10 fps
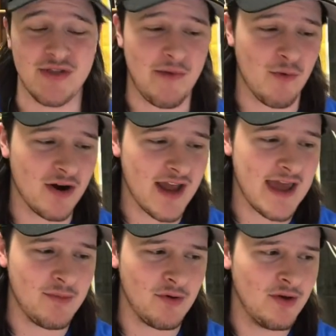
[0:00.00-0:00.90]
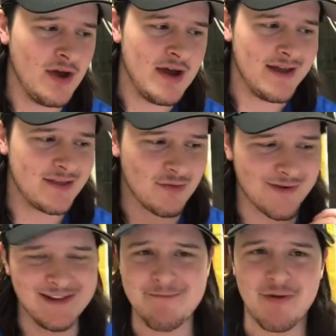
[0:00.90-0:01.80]
They weren't able to
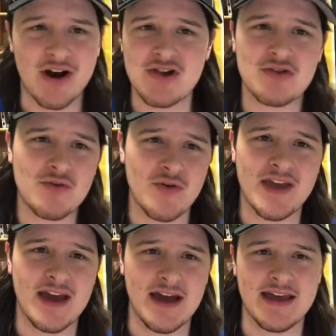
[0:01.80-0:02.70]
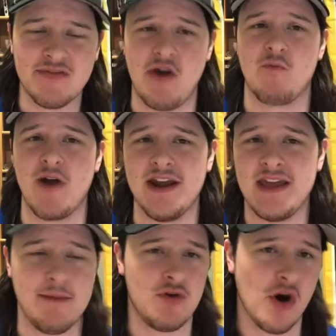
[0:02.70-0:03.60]
really punch through and get, uh, get that running
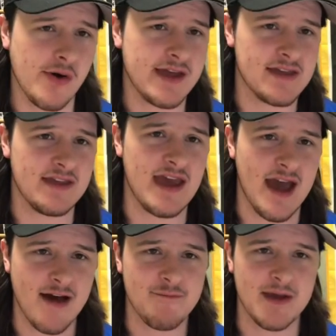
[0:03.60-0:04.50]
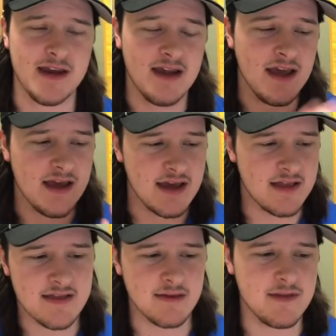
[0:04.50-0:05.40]
game going as they have been
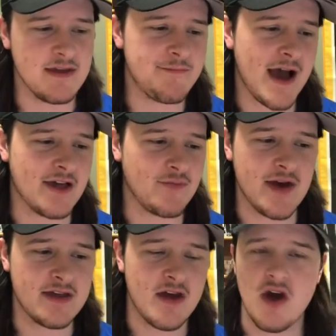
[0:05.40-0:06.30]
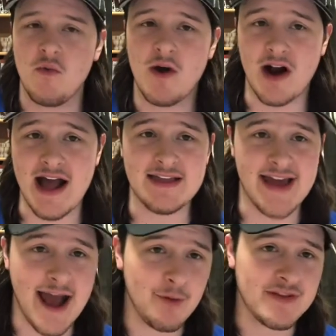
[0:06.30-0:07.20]
in some of these past weeks, whereas
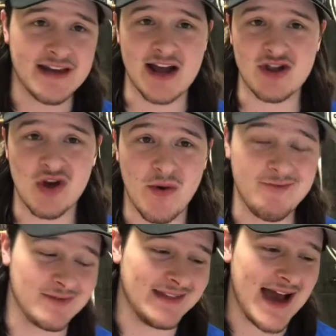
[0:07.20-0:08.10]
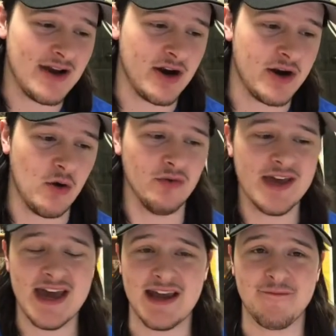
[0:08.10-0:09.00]
Hamilton actually quite relied on it, only
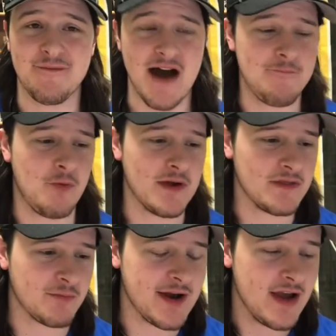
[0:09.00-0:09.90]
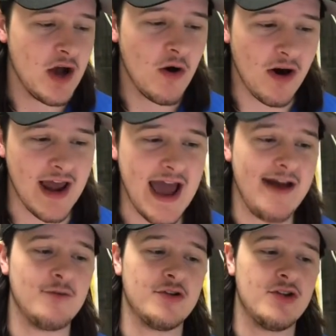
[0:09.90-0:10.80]
getting five point three on
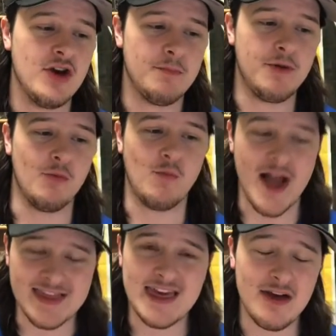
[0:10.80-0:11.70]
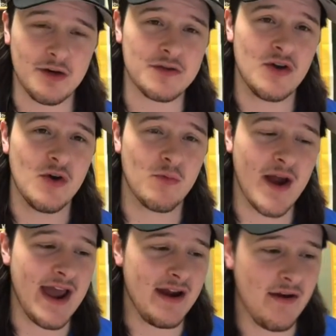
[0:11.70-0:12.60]
average, but West Hills
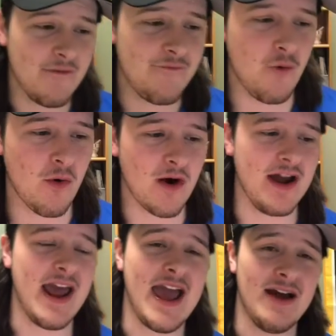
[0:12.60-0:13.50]
ran for an